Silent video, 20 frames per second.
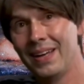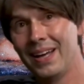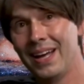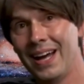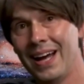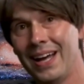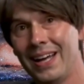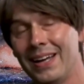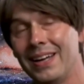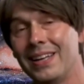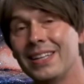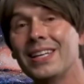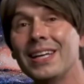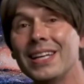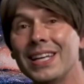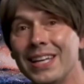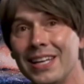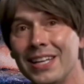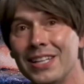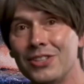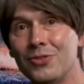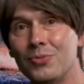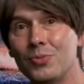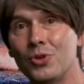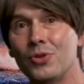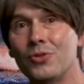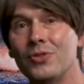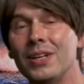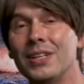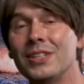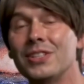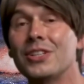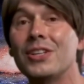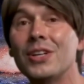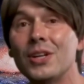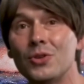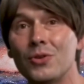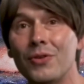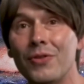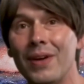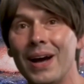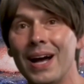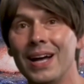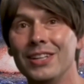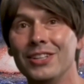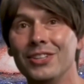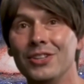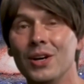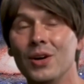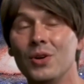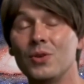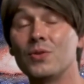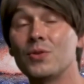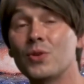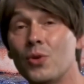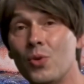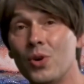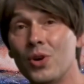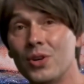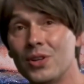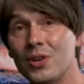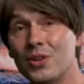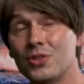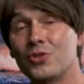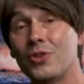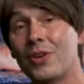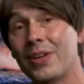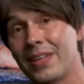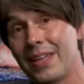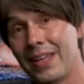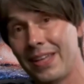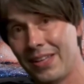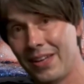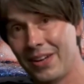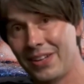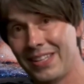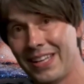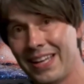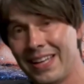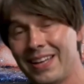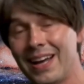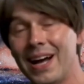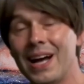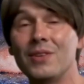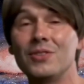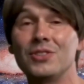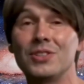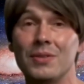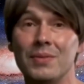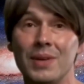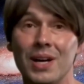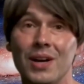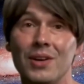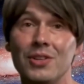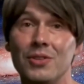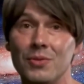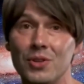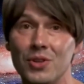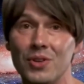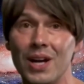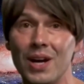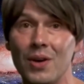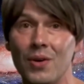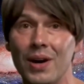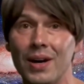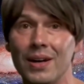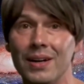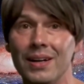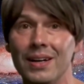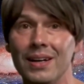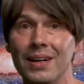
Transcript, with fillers: and it is moving so fast over 130,000 miles per hour